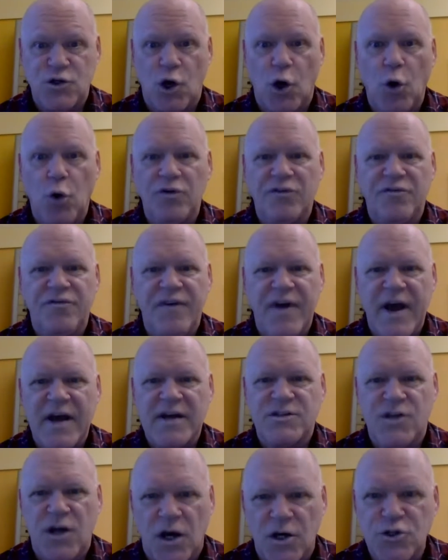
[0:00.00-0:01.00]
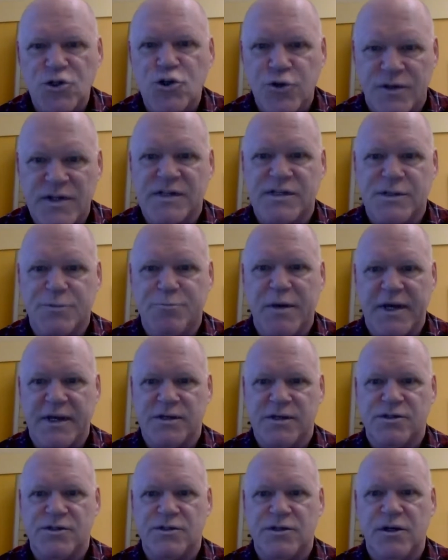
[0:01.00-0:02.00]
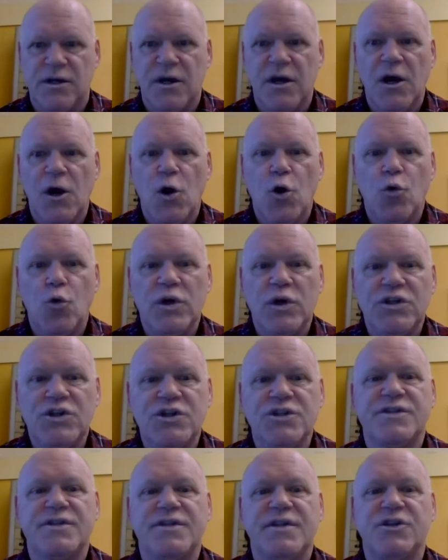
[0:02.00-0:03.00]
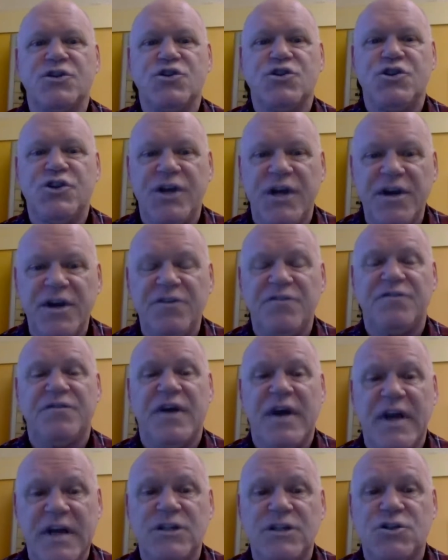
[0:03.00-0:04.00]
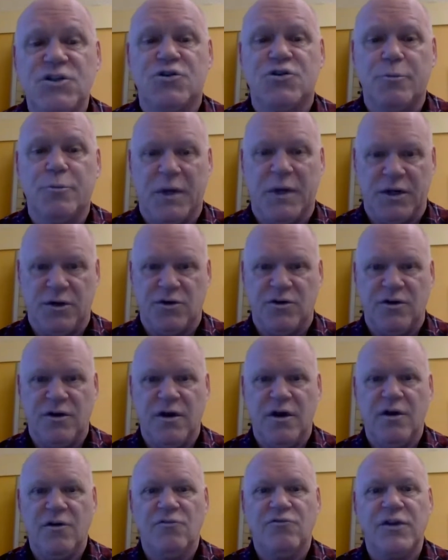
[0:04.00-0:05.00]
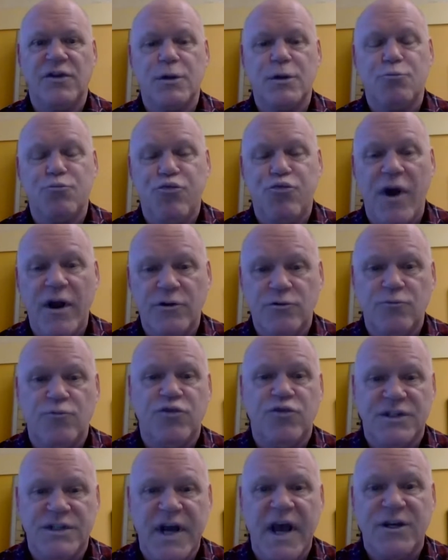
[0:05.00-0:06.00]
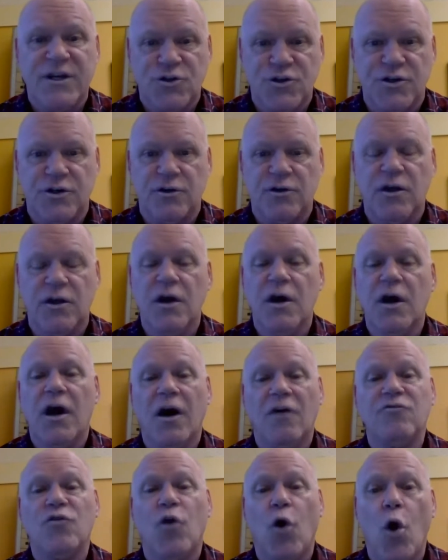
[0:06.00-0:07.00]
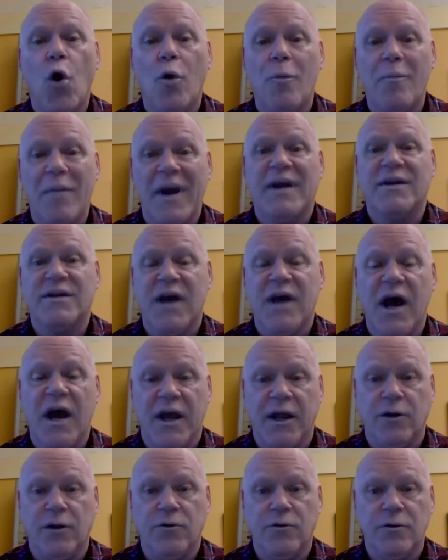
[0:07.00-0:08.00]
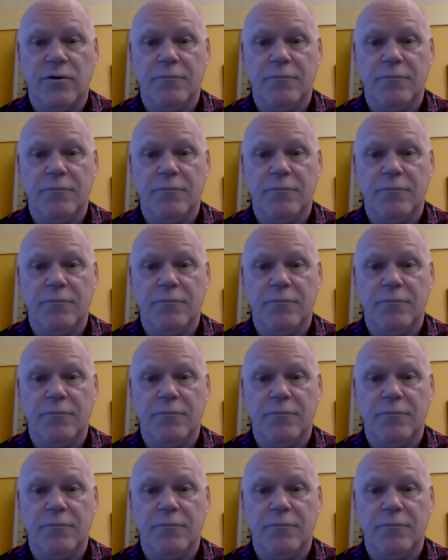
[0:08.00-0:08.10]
to hold fast unto this peace, which is the chief instrument for the protection of all mankind.